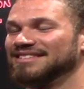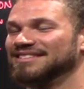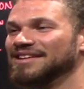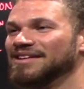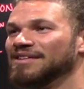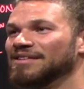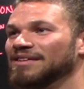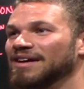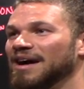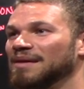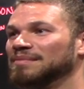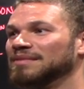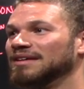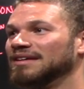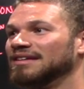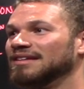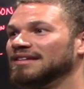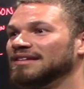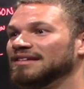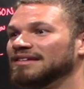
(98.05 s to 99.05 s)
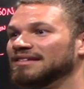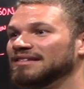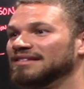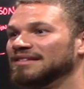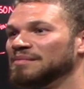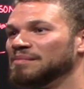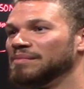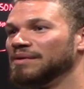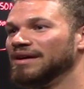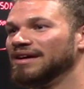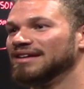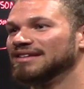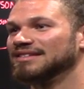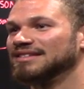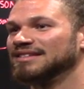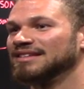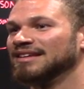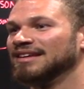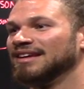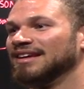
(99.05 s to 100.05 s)
So hopped on the, the
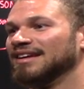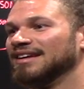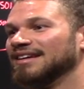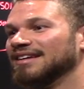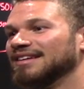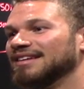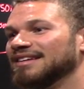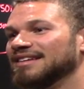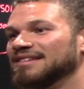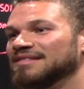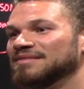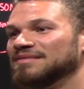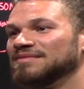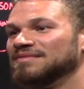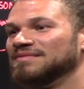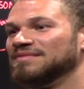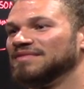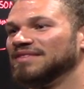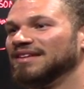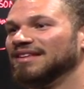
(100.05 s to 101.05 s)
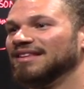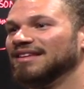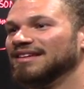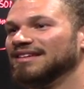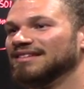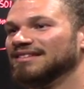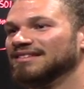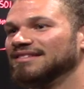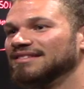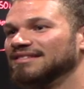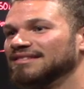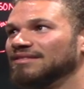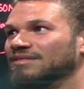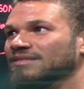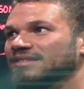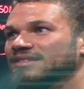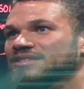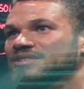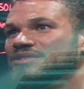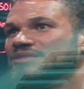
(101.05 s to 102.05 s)
bus in Philly
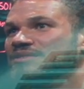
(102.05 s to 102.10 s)
early